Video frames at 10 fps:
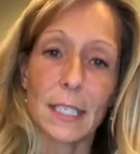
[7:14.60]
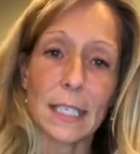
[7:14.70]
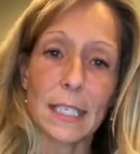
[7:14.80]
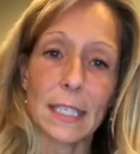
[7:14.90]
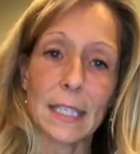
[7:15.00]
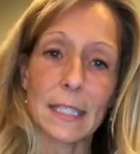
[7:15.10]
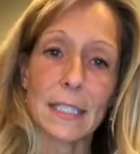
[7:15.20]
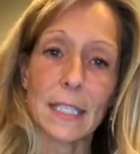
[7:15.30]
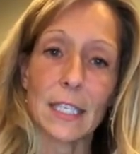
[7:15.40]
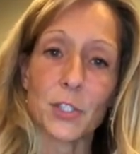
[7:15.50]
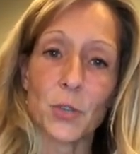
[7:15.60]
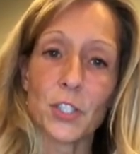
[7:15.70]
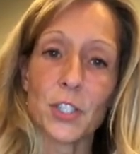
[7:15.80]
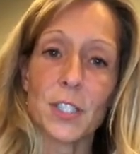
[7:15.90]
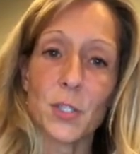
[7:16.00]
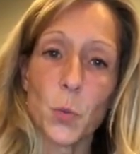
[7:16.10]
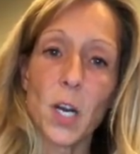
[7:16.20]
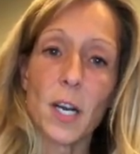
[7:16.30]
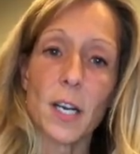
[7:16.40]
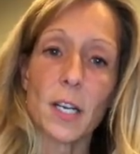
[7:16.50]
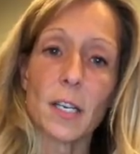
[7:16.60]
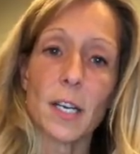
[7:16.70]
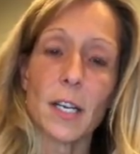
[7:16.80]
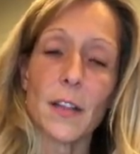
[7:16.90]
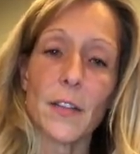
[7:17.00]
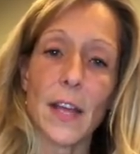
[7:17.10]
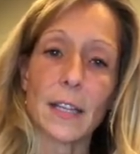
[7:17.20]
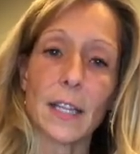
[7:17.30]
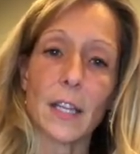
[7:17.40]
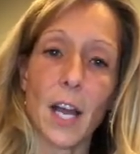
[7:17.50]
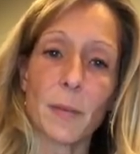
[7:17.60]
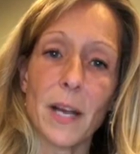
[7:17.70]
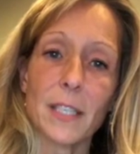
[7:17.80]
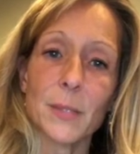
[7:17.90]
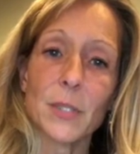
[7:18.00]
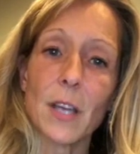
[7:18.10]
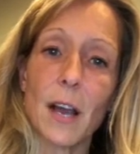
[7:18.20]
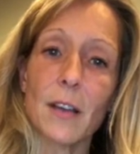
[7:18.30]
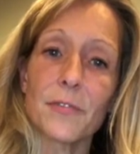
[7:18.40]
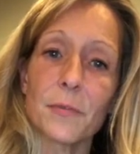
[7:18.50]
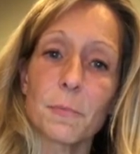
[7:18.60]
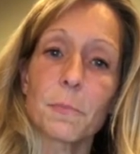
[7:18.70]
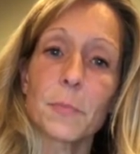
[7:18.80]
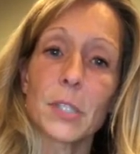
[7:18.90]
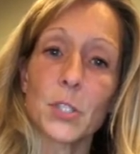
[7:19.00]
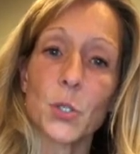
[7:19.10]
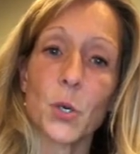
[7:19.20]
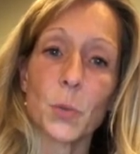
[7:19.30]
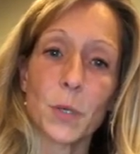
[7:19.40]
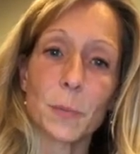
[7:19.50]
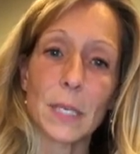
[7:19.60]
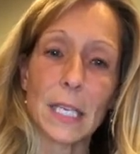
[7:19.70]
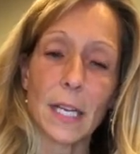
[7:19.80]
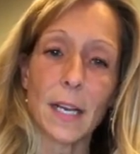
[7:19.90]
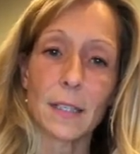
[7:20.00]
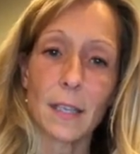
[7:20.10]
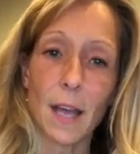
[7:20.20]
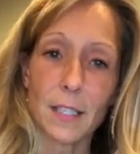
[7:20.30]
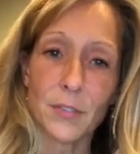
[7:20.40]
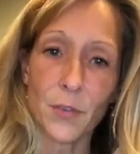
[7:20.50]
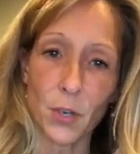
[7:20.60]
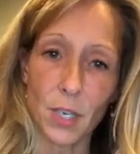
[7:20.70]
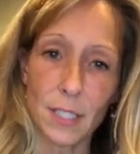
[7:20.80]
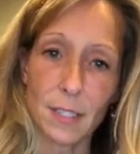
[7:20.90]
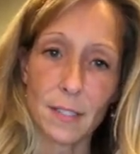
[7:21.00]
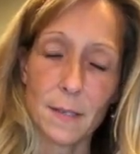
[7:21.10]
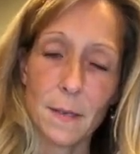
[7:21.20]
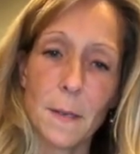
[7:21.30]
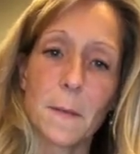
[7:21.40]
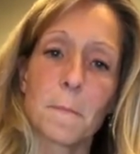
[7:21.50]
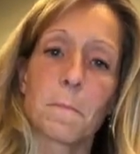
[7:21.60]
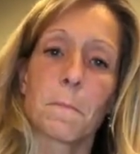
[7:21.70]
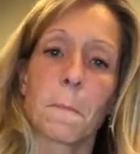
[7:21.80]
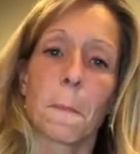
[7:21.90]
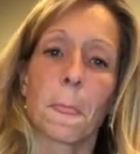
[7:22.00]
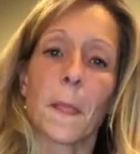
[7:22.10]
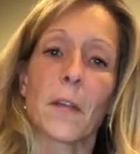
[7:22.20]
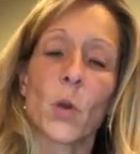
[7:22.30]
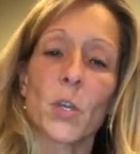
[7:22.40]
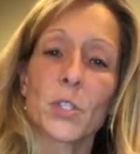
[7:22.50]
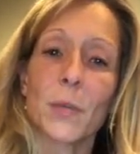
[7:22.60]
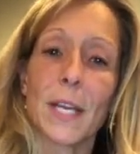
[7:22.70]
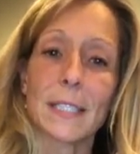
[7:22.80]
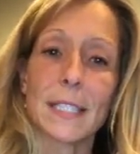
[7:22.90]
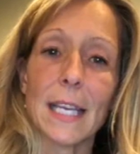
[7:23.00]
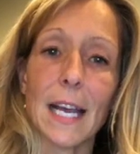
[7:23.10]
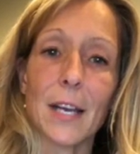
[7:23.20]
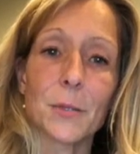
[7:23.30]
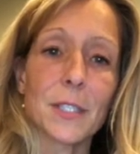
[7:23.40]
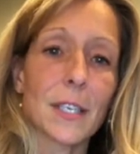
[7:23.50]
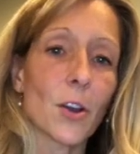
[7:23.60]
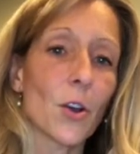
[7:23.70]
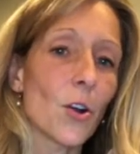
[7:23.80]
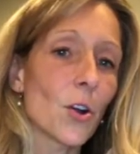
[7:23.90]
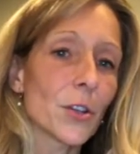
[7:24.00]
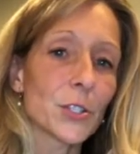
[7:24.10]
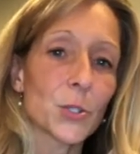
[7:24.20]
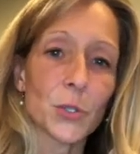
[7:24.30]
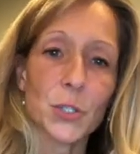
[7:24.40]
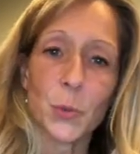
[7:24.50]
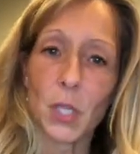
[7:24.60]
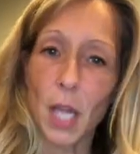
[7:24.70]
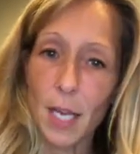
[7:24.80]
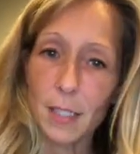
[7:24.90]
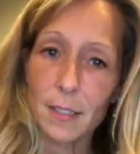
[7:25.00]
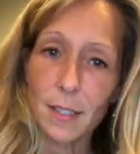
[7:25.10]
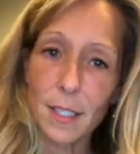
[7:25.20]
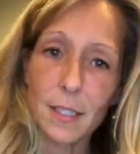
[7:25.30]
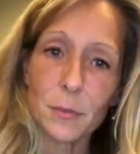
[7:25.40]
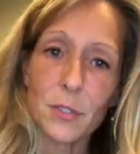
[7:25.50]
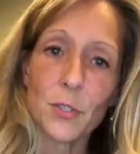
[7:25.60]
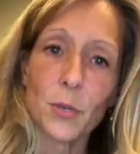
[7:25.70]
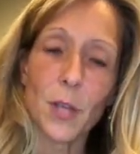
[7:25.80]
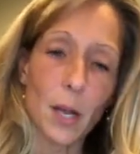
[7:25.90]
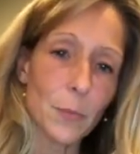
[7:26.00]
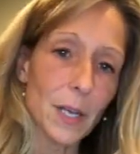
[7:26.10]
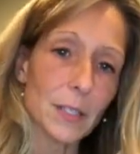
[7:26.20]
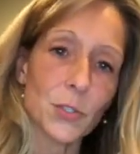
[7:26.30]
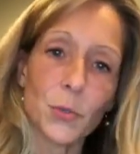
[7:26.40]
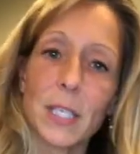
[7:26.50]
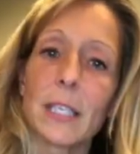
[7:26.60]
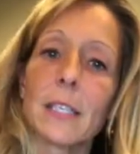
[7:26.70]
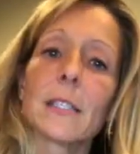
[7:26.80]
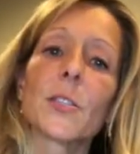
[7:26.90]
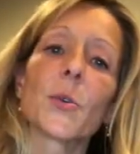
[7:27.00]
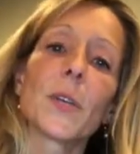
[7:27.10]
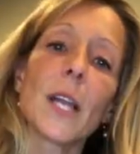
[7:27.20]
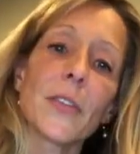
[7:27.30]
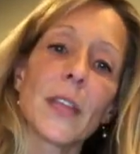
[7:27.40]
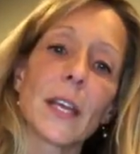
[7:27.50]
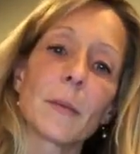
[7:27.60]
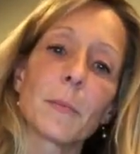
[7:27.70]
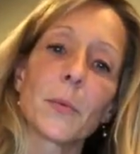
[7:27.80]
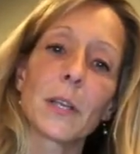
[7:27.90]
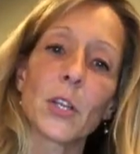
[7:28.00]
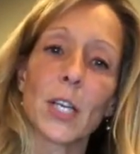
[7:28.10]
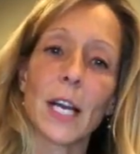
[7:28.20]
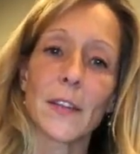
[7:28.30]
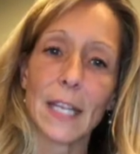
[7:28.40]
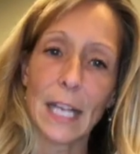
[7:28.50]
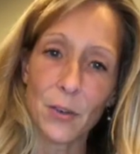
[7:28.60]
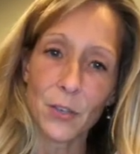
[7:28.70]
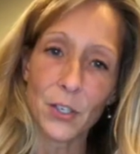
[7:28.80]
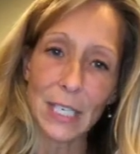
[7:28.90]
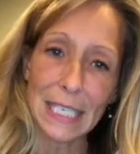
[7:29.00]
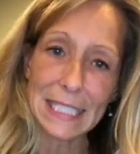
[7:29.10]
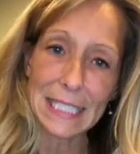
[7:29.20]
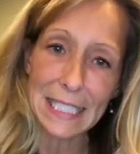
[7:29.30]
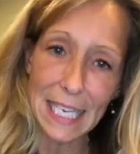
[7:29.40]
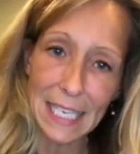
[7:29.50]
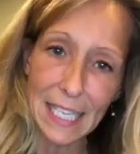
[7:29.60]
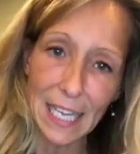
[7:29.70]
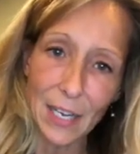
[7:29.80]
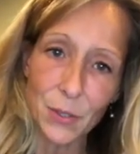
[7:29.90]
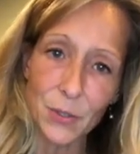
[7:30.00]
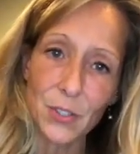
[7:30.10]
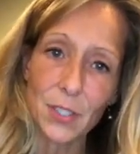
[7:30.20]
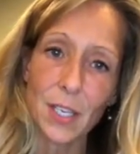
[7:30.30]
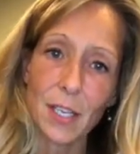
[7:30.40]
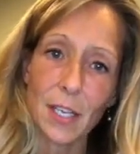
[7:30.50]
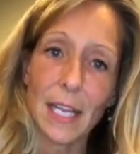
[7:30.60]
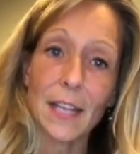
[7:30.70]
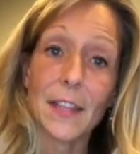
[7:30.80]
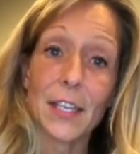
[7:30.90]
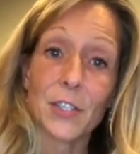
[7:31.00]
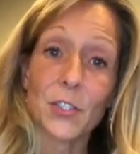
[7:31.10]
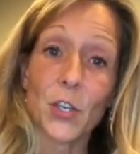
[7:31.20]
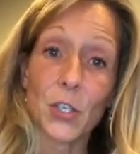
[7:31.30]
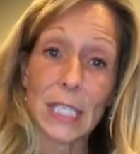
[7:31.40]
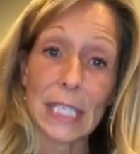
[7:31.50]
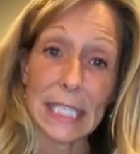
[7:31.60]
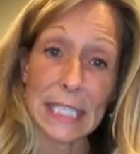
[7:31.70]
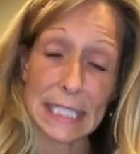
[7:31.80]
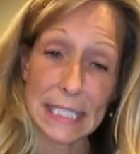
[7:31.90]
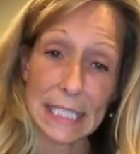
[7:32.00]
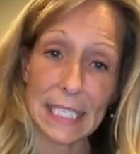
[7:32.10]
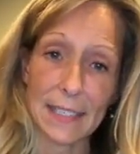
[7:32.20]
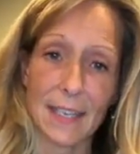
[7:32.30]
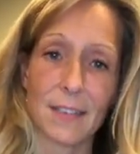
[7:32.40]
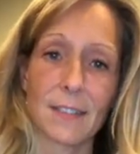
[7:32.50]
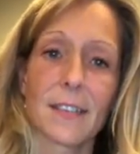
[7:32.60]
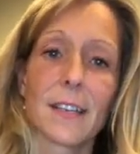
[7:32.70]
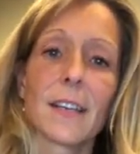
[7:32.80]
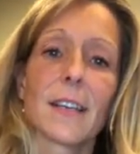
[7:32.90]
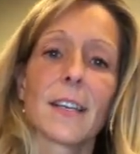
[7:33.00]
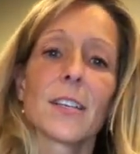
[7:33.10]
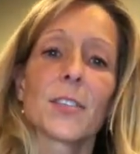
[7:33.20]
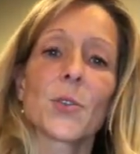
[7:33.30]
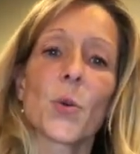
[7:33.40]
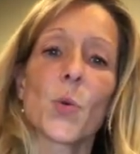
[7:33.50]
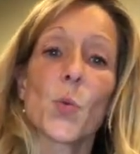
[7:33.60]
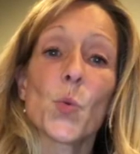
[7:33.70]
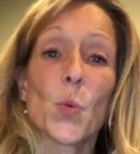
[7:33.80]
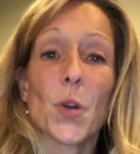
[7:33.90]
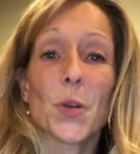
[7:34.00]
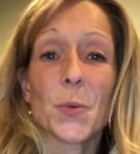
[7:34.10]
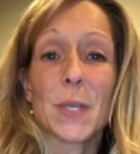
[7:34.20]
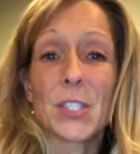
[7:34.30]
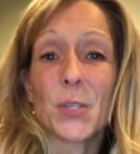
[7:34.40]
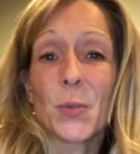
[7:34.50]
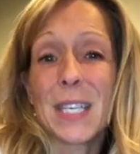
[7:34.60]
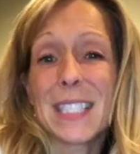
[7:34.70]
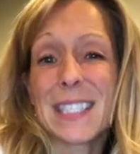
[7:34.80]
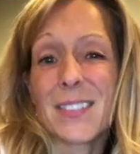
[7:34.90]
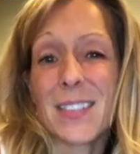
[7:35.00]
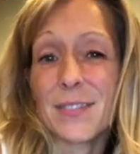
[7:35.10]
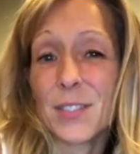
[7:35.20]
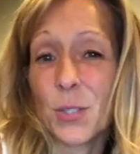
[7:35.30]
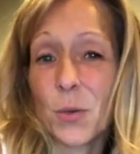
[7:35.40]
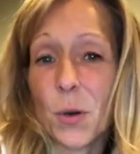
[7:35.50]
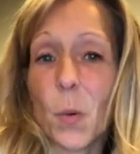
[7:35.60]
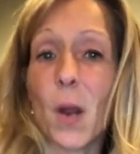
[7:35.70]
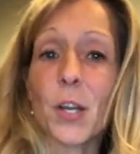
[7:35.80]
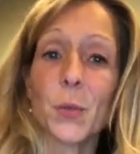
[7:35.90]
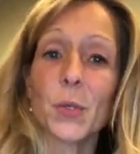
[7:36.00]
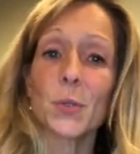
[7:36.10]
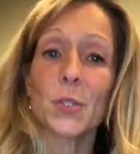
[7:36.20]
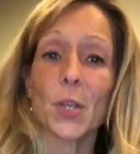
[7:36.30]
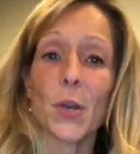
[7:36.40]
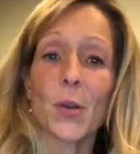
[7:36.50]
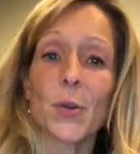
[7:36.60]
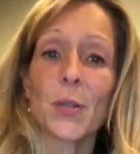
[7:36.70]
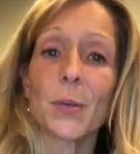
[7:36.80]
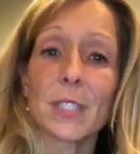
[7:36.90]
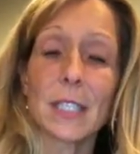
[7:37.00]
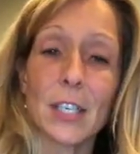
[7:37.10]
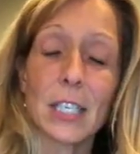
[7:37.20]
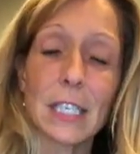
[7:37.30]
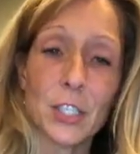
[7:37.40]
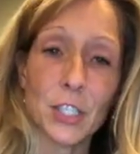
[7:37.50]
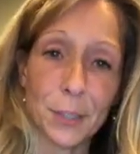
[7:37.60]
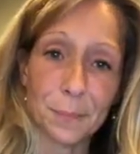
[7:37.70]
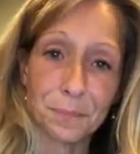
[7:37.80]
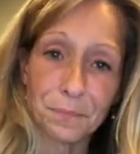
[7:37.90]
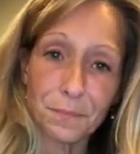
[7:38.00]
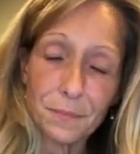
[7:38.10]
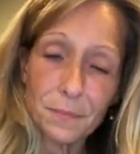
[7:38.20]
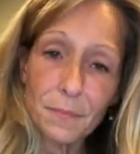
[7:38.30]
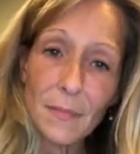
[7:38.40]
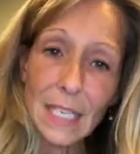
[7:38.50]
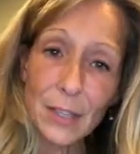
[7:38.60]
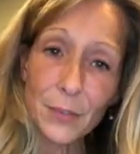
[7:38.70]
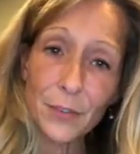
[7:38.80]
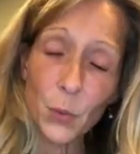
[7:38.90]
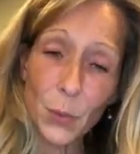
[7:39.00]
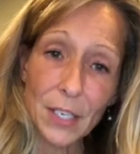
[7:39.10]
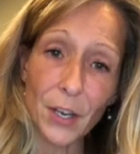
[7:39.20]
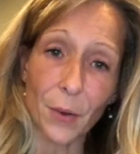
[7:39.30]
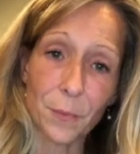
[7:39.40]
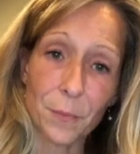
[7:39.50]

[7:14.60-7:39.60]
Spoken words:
and the instructions were that the lockbox was off, but the door would be unlocked for us. Of course, we got to the house and all the doors were locked, and there was no lockbox, no keys, no nothing, but we look on the counter inside the house and there's all the keys sitting there. So what do? We still have to do our walkthrough. So there was an air conditioner in the front window,